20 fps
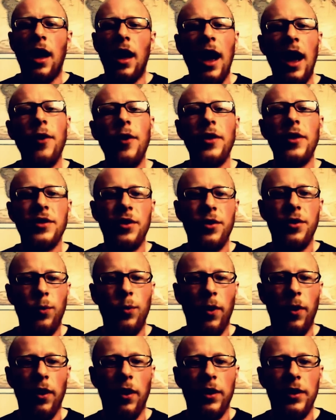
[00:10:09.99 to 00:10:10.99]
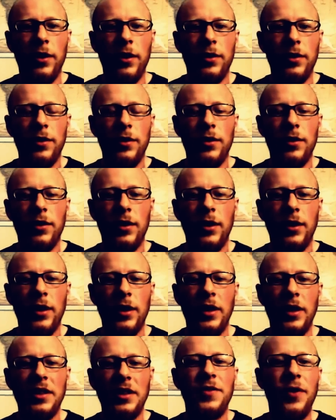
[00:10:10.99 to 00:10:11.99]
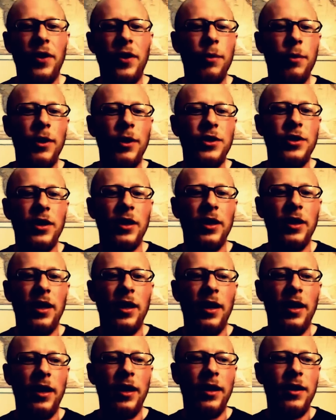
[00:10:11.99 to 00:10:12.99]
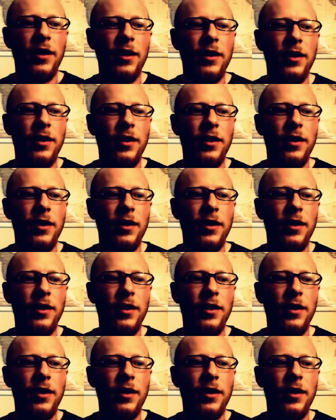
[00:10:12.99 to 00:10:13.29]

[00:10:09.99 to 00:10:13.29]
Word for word: how this could work and it's very much a a,